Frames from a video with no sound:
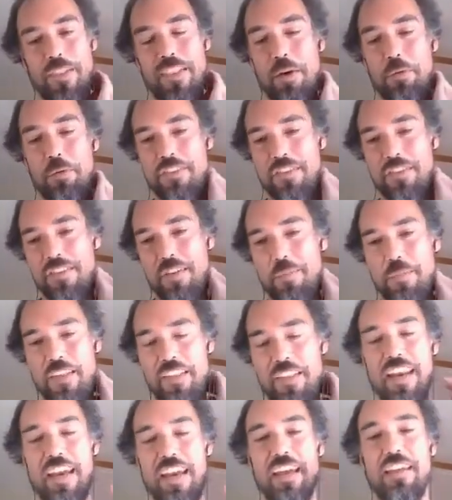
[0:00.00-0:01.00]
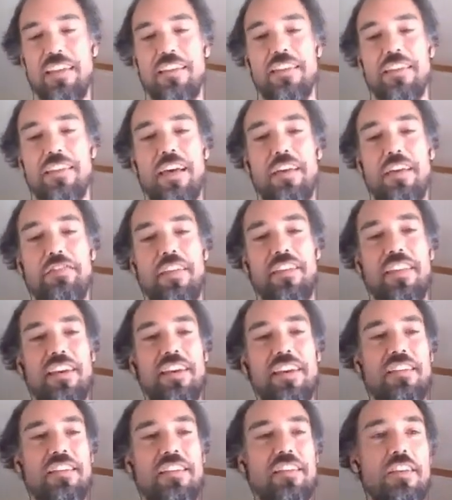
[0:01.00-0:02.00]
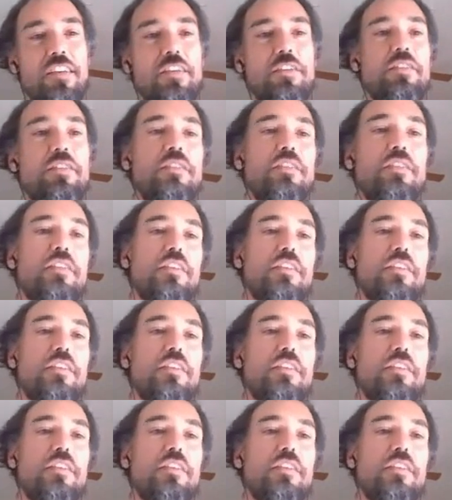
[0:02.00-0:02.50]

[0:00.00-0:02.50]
but that wasn't something that I I felt the need to do.